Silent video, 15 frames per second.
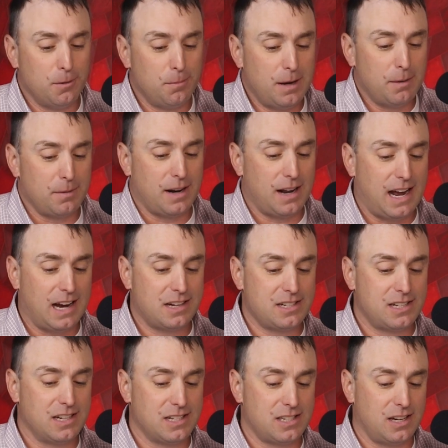you'll be able to
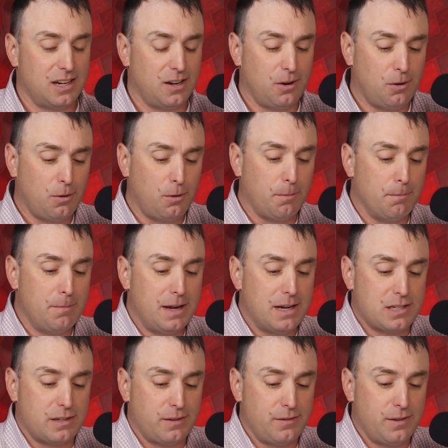access a whole
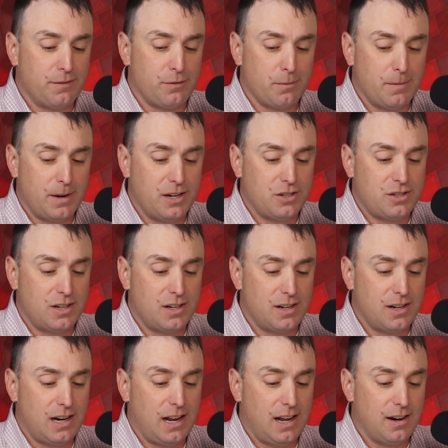mess of information.
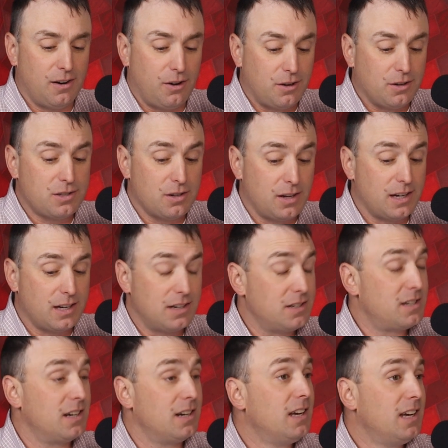And, and also, like you
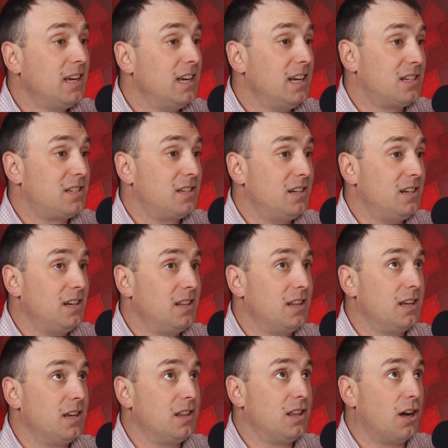said, it's
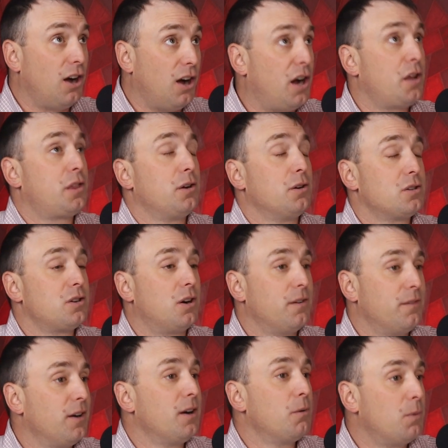the authors
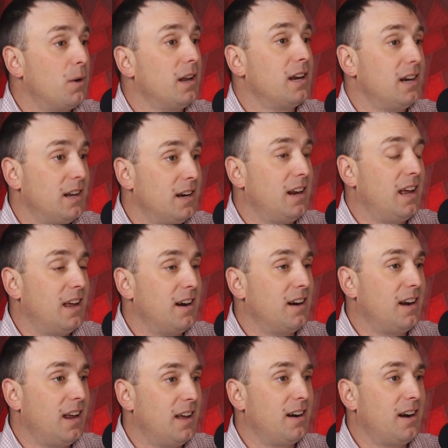are very willing and and,
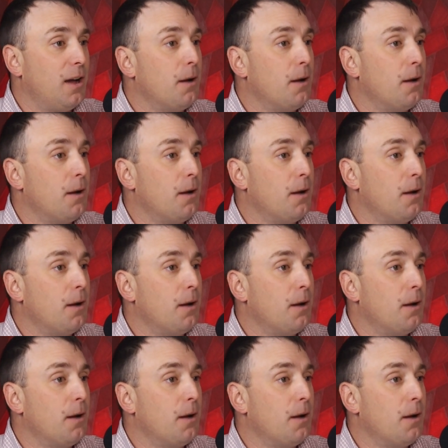mm-hmm, and